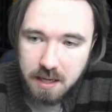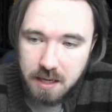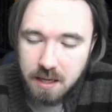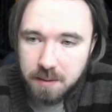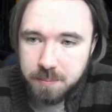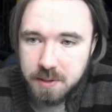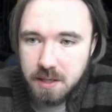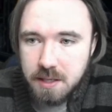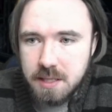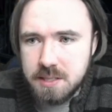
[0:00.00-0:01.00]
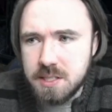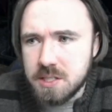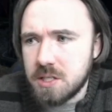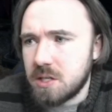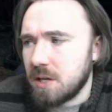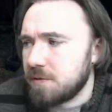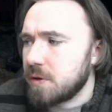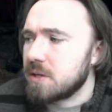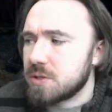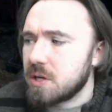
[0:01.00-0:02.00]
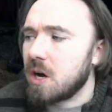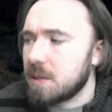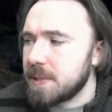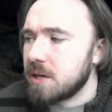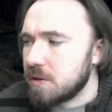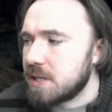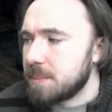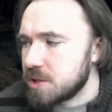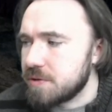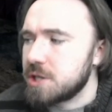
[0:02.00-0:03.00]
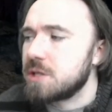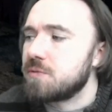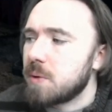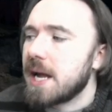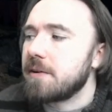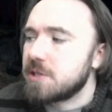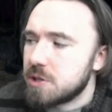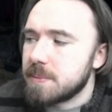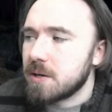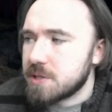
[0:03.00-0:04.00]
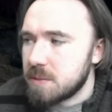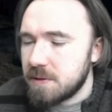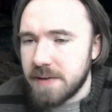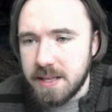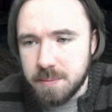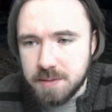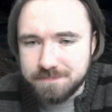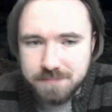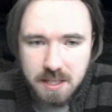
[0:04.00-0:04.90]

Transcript: But I thought it would kind of be a good demonstration of where a 2-box could be valuable.